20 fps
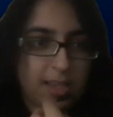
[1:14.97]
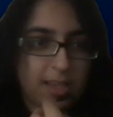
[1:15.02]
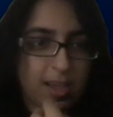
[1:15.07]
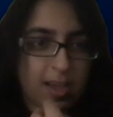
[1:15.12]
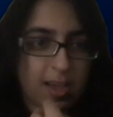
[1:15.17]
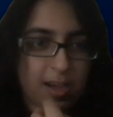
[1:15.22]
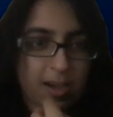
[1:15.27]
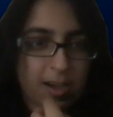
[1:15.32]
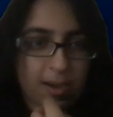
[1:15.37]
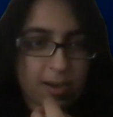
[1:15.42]

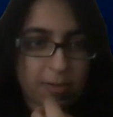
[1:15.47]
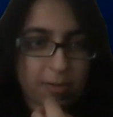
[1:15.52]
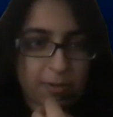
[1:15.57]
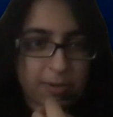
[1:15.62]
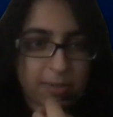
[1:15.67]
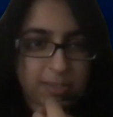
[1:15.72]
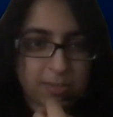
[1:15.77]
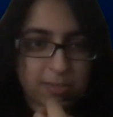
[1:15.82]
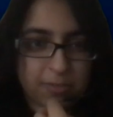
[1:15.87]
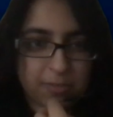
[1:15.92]
According
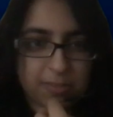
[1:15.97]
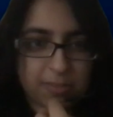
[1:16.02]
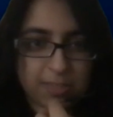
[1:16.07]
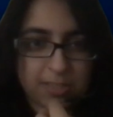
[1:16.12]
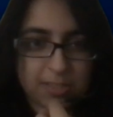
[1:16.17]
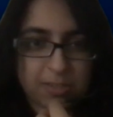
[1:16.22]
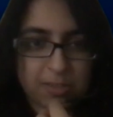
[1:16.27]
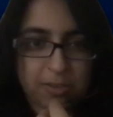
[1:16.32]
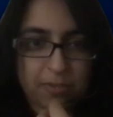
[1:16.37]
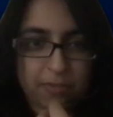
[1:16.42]
to Northeastern
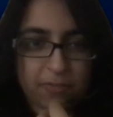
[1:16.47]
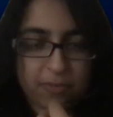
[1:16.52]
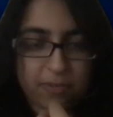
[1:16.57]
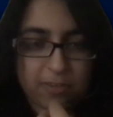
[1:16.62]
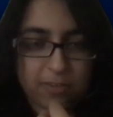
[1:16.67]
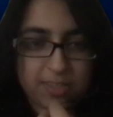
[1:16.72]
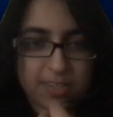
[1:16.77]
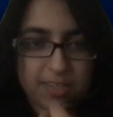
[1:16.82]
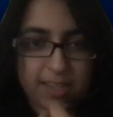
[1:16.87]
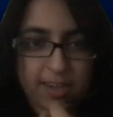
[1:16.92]

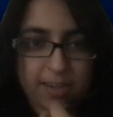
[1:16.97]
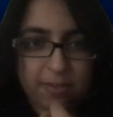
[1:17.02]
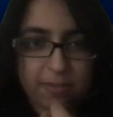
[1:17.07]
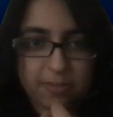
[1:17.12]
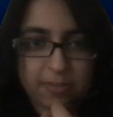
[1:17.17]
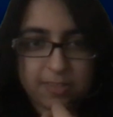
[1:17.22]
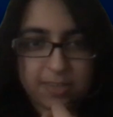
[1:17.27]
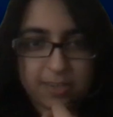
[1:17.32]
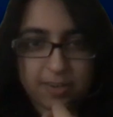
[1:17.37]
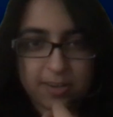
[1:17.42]
University and
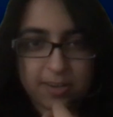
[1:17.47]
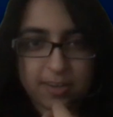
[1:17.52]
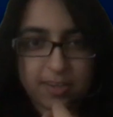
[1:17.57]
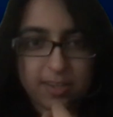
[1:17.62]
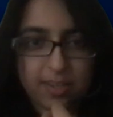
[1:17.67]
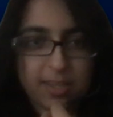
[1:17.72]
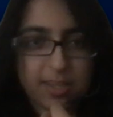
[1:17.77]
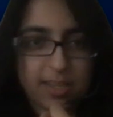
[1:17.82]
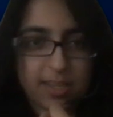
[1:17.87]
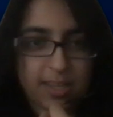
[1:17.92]
Coursera,
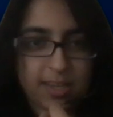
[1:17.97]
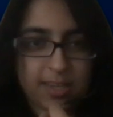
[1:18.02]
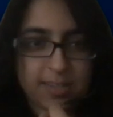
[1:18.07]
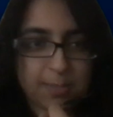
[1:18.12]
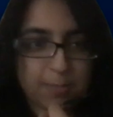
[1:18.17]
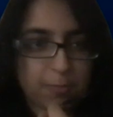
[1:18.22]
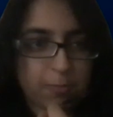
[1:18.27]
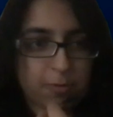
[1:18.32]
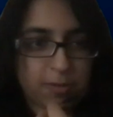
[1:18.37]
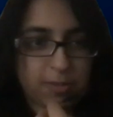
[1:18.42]
it is
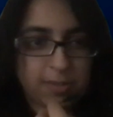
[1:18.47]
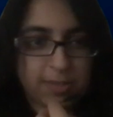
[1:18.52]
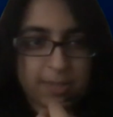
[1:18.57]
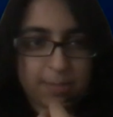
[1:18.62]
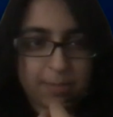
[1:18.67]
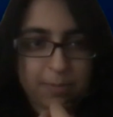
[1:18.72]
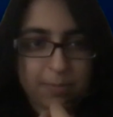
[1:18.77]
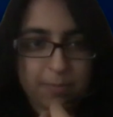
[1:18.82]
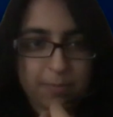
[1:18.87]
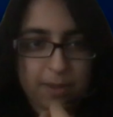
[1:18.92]
important to keep
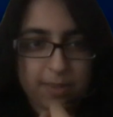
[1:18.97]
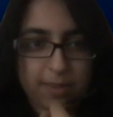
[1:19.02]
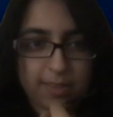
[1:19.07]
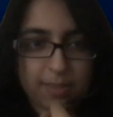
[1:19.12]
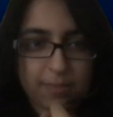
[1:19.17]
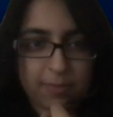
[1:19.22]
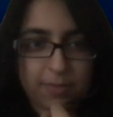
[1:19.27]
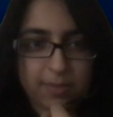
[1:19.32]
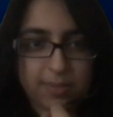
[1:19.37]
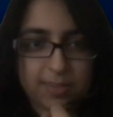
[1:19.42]
in mind that
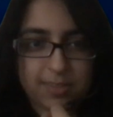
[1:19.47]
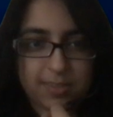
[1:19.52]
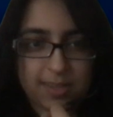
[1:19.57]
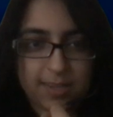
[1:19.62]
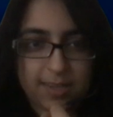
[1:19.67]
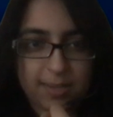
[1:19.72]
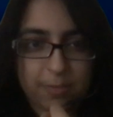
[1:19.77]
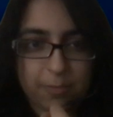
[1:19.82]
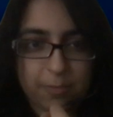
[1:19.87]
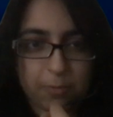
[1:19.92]
when
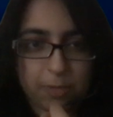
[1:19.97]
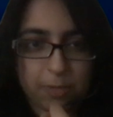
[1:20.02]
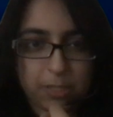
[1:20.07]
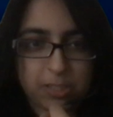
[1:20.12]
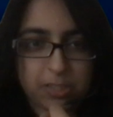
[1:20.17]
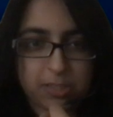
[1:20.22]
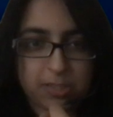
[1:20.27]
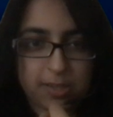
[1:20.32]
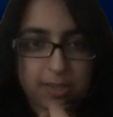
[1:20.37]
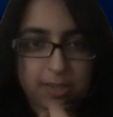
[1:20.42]
deciding which
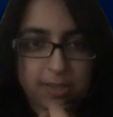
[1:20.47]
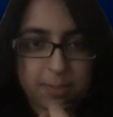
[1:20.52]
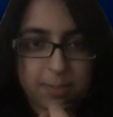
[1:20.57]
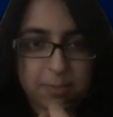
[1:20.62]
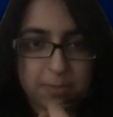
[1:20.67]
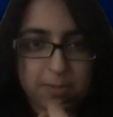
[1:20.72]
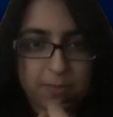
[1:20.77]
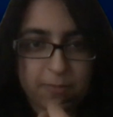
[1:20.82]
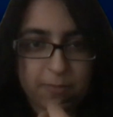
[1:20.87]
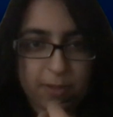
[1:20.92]
study tips
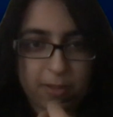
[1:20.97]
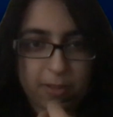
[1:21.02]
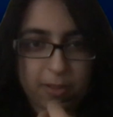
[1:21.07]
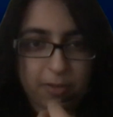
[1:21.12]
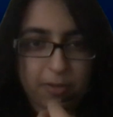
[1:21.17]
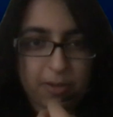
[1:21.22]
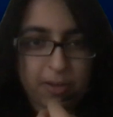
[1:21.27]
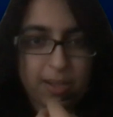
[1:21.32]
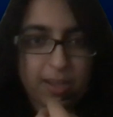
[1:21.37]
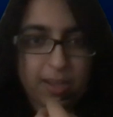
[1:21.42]
to follow
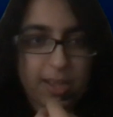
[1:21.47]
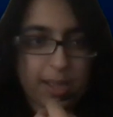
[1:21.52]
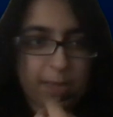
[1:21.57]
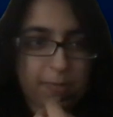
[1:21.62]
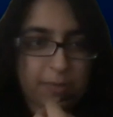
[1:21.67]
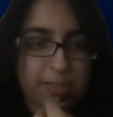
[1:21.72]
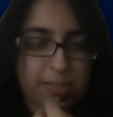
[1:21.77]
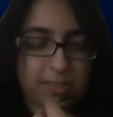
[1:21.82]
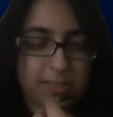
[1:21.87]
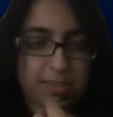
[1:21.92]
and
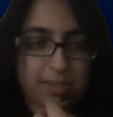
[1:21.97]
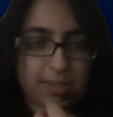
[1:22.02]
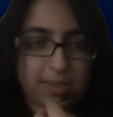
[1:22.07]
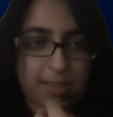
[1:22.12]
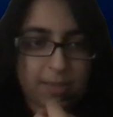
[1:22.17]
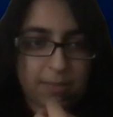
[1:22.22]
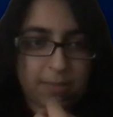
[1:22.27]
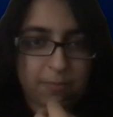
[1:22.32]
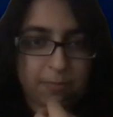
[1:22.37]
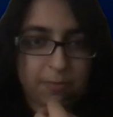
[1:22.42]

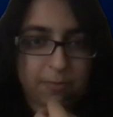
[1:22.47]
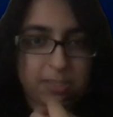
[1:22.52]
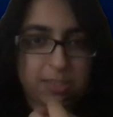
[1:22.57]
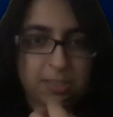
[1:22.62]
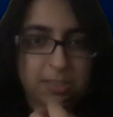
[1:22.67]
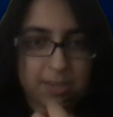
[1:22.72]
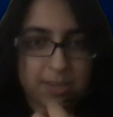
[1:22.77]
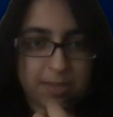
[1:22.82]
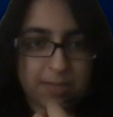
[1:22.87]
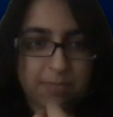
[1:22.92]
which
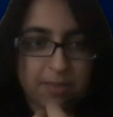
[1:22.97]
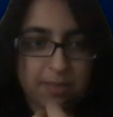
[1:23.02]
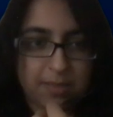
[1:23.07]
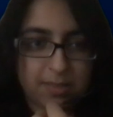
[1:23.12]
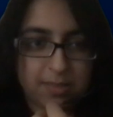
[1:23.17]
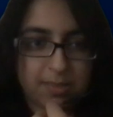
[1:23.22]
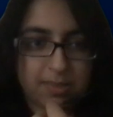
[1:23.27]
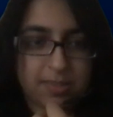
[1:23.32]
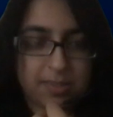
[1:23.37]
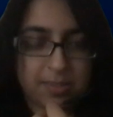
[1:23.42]
study
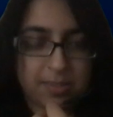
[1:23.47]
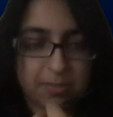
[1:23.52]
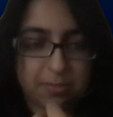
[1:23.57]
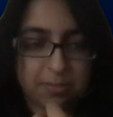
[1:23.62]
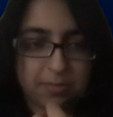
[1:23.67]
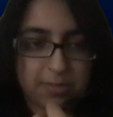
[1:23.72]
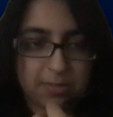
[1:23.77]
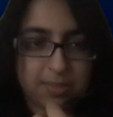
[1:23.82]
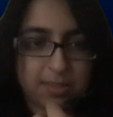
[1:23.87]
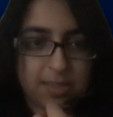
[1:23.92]
methods to
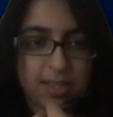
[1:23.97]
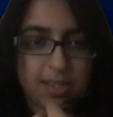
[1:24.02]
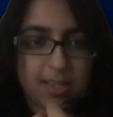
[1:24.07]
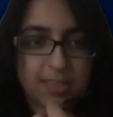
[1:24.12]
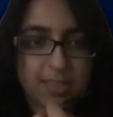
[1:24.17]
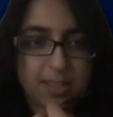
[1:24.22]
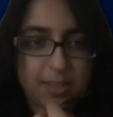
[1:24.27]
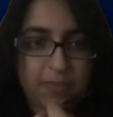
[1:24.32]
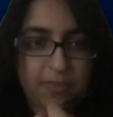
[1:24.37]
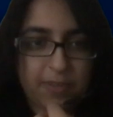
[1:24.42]
use,
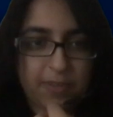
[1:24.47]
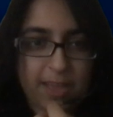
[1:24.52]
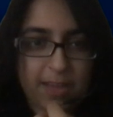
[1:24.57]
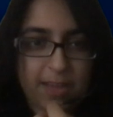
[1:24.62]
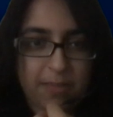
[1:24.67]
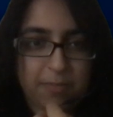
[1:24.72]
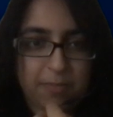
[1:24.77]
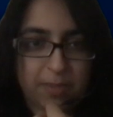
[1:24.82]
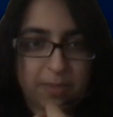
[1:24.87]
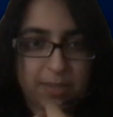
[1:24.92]

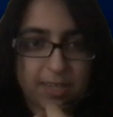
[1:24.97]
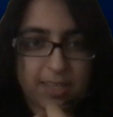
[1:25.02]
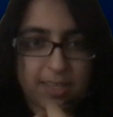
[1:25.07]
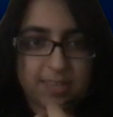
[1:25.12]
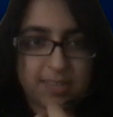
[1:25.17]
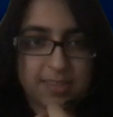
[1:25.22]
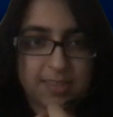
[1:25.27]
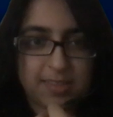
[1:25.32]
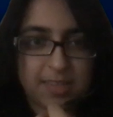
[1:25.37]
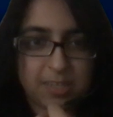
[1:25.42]
self-accountability is
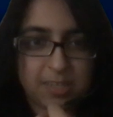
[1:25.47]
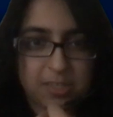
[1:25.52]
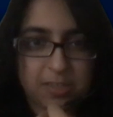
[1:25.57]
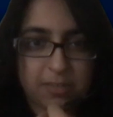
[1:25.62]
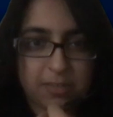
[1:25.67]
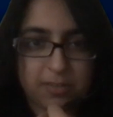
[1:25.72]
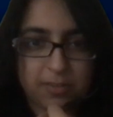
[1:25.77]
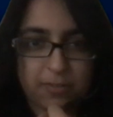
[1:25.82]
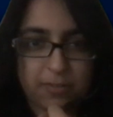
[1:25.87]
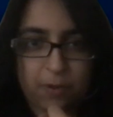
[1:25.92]
essential
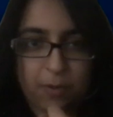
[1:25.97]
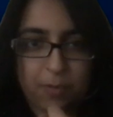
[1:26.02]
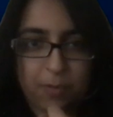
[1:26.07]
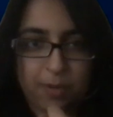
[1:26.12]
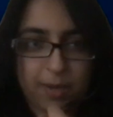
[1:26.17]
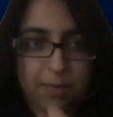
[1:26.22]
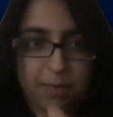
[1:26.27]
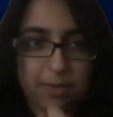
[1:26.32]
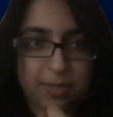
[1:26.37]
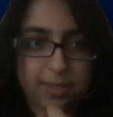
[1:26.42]
to forming and
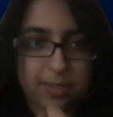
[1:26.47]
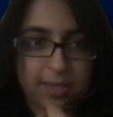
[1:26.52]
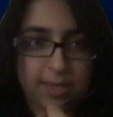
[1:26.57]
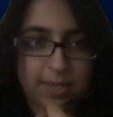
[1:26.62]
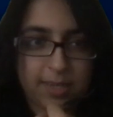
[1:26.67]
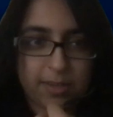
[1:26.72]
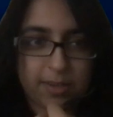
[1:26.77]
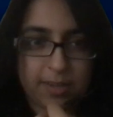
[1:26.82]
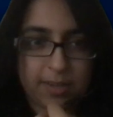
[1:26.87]
maintaining good